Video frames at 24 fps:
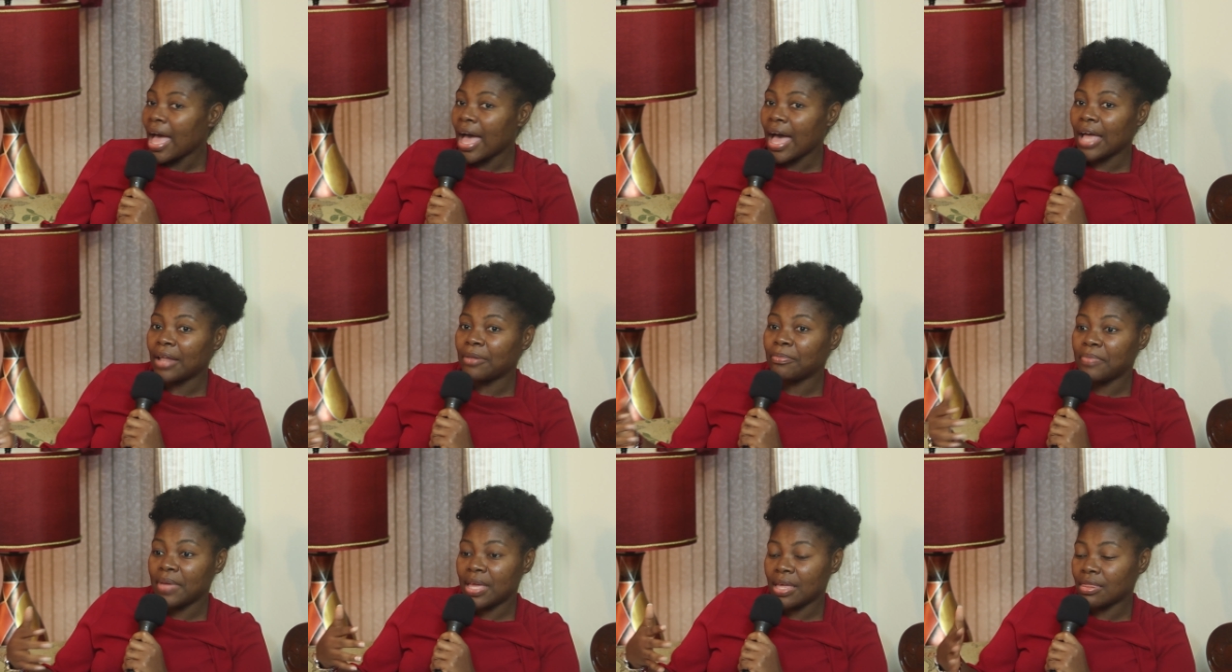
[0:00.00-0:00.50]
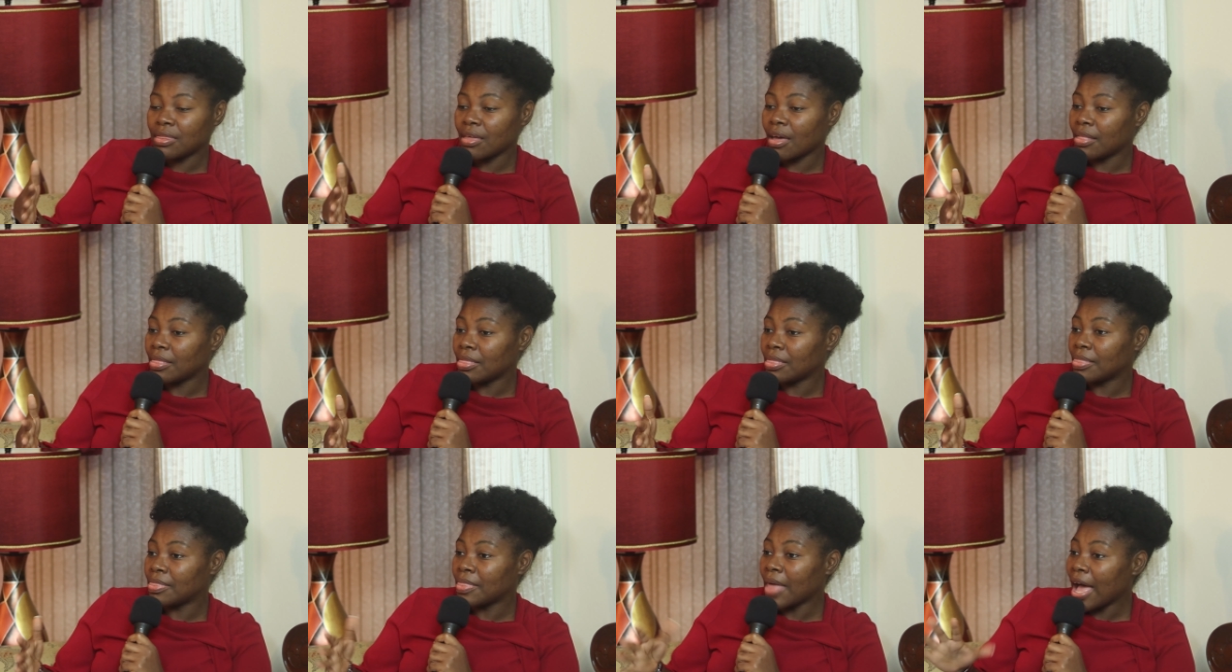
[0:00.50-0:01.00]
And based
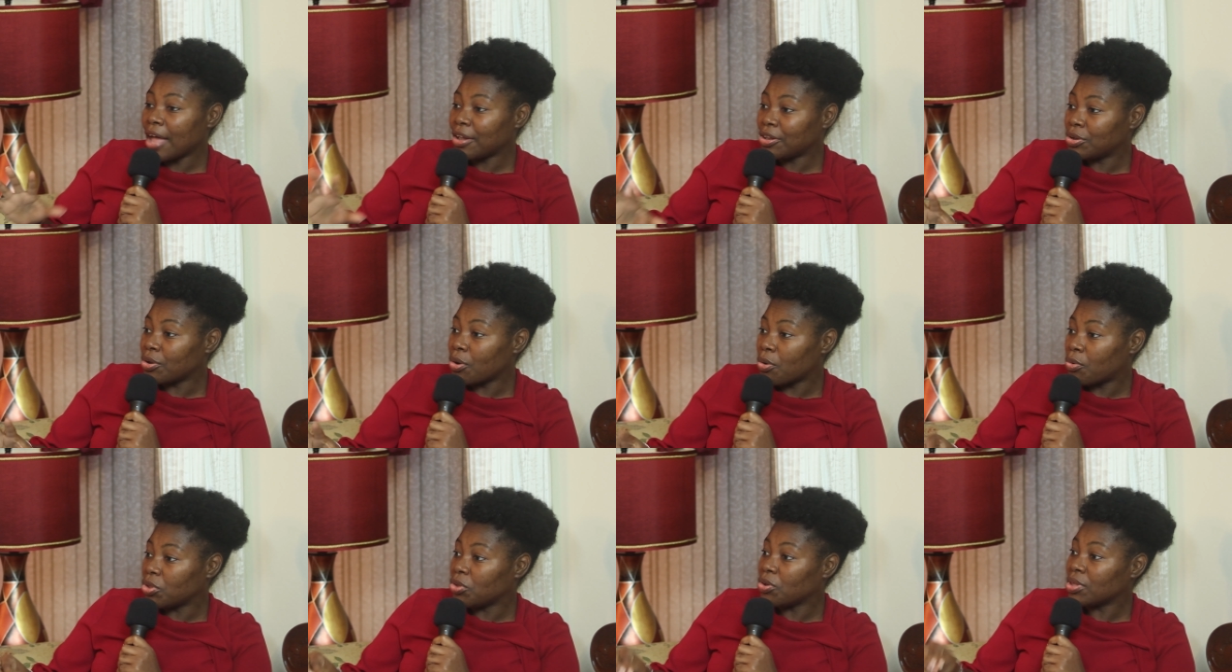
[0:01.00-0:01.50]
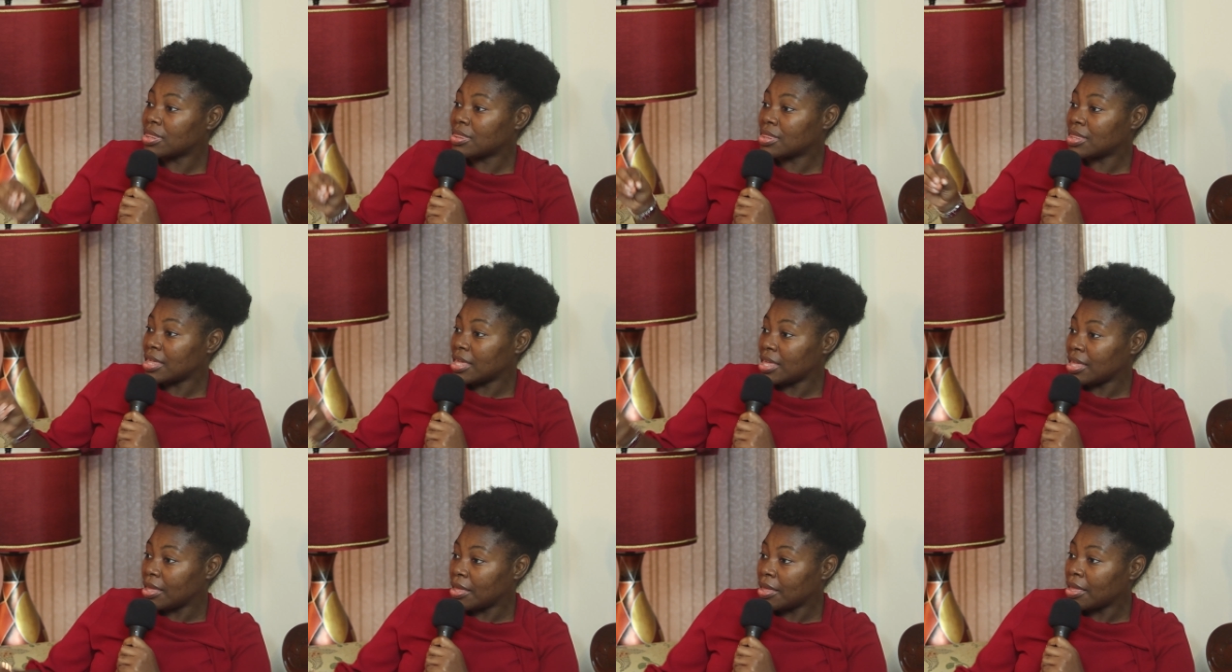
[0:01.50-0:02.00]
on that, now you
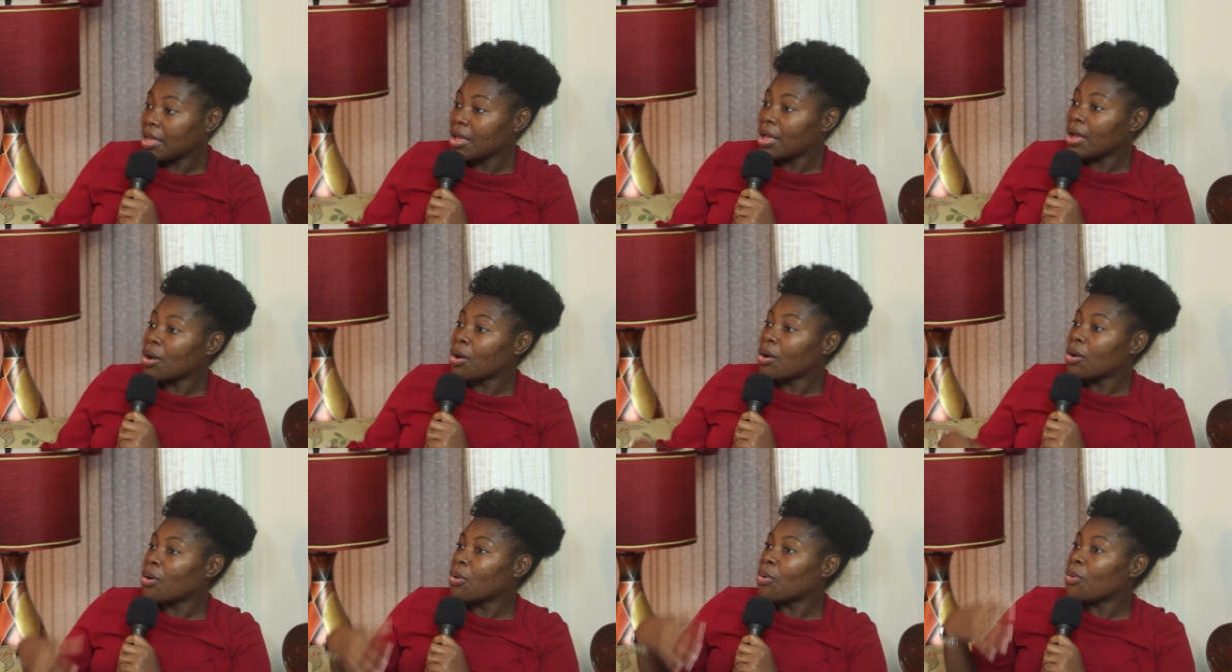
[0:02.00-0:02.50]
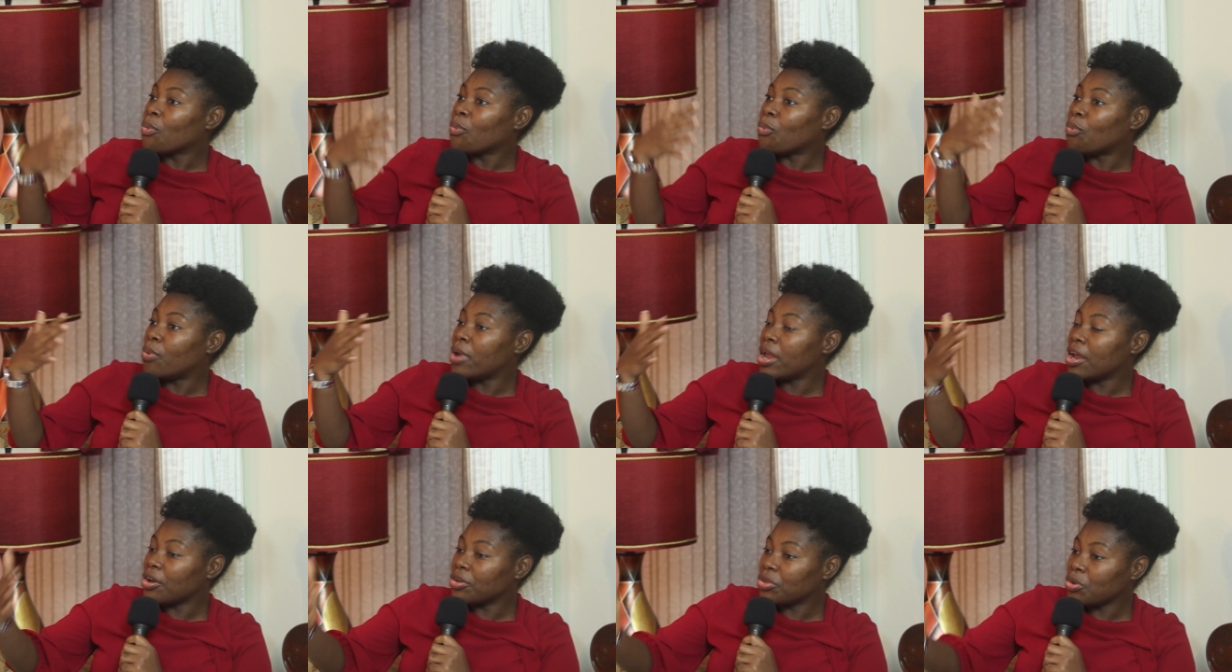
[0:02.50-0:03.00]
see
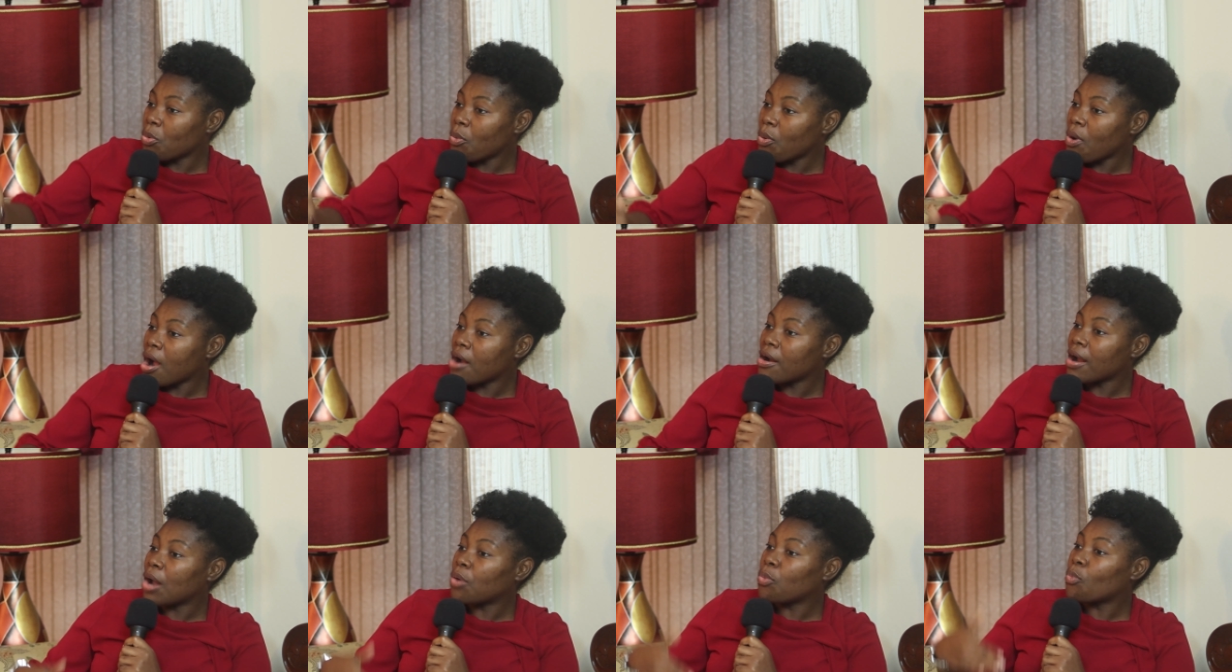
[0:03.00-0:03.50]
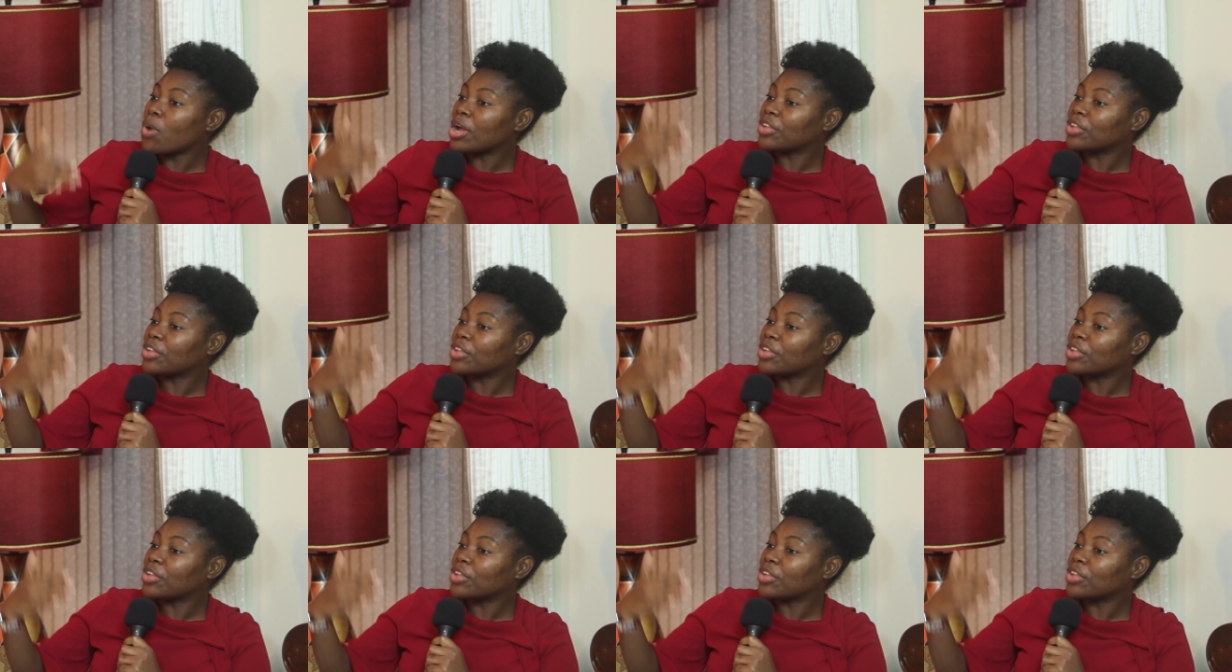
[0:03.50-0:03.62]
where you are and